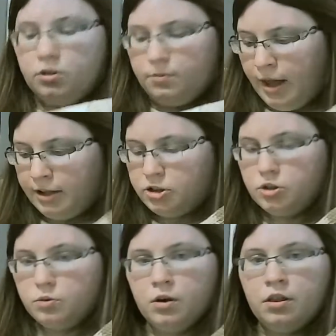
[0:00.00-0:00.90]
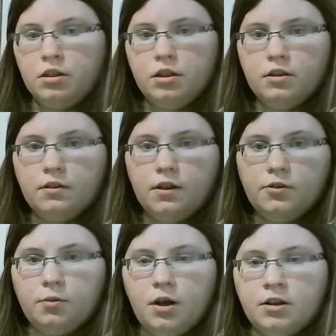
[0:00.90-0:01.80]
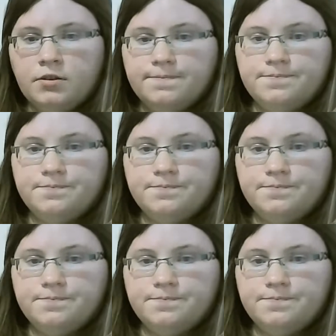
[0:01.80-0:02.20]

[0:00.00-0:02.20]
to match with this one.